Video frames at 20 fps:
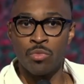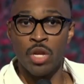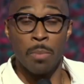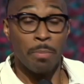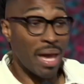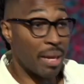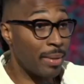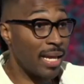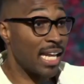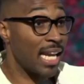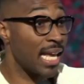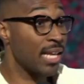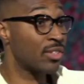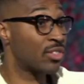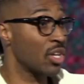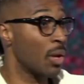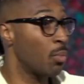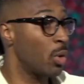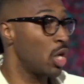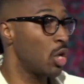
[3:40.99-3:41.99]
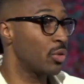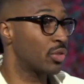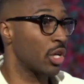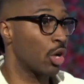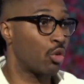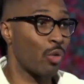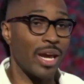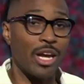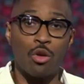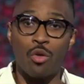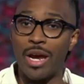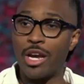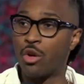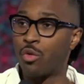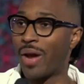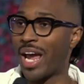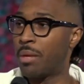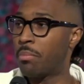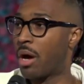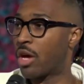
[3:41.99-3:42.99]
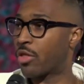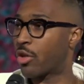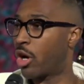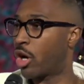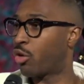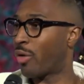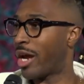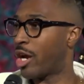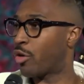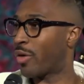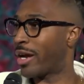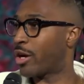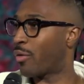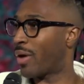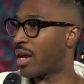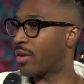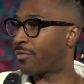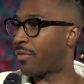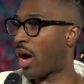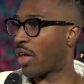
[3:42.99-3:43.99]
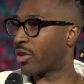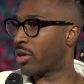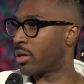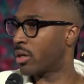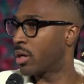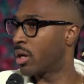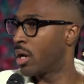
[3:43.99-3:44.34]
Maybe it is someone who's a great-great-grandmother, a great-great-grandfather